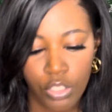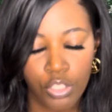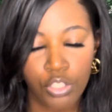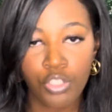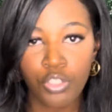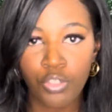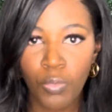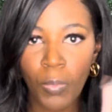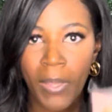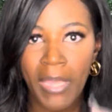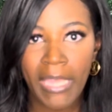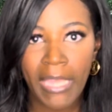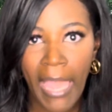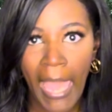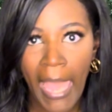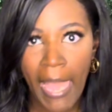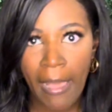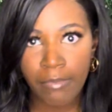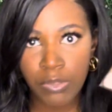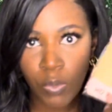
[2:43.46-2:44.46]
2 wig
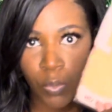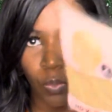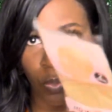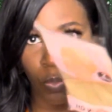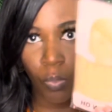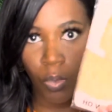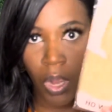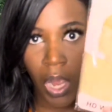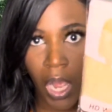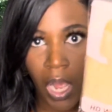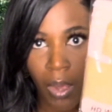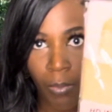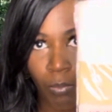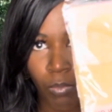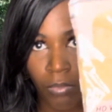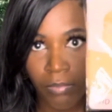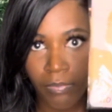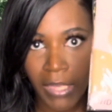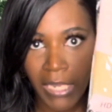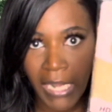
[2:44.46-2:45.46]
caps,
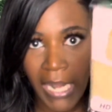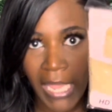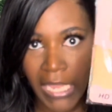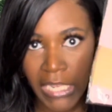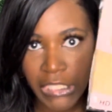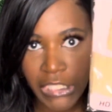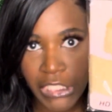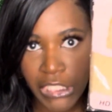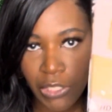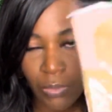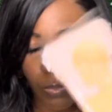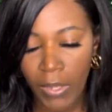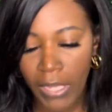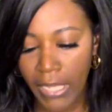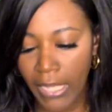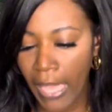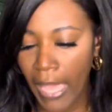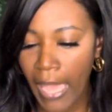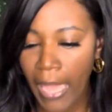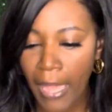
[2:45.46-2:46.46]
an HD
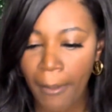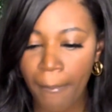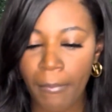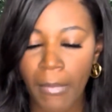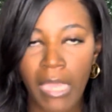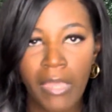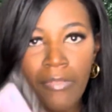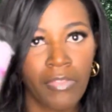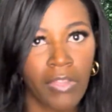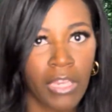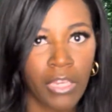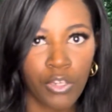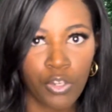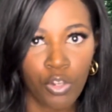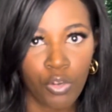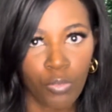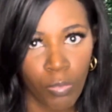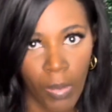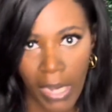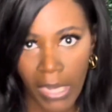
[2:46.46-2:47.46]
wig cap, and then
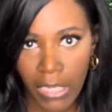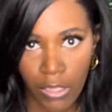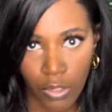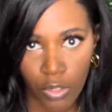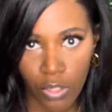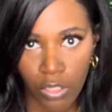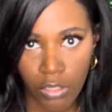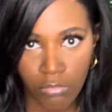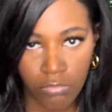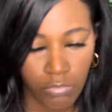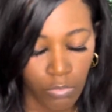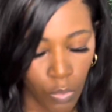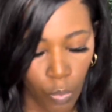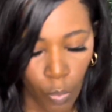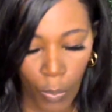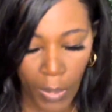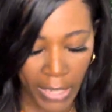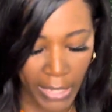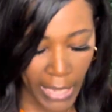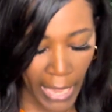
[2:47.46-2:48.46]
your regular
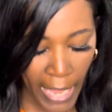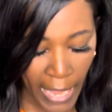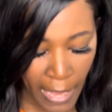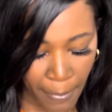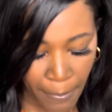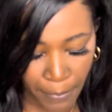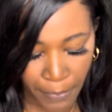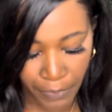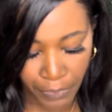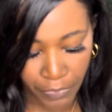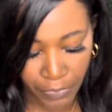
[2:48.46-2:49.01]
wig cap.